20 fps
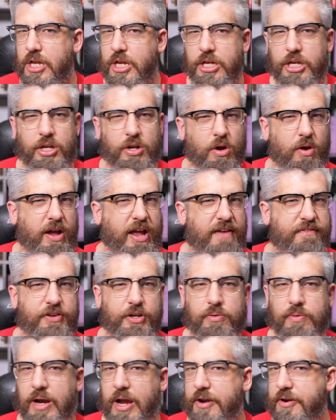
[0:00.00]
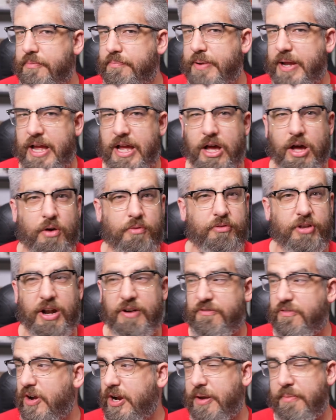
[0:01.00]
heavy ground and pound, they're
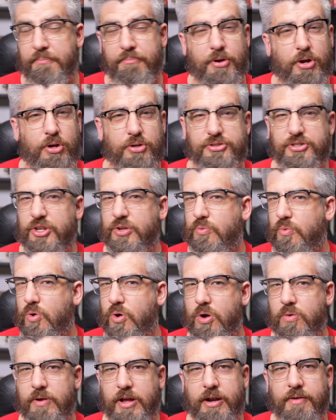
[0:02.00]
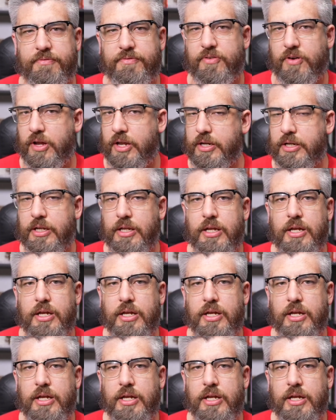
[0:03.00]
fucking balls to the wall right up front.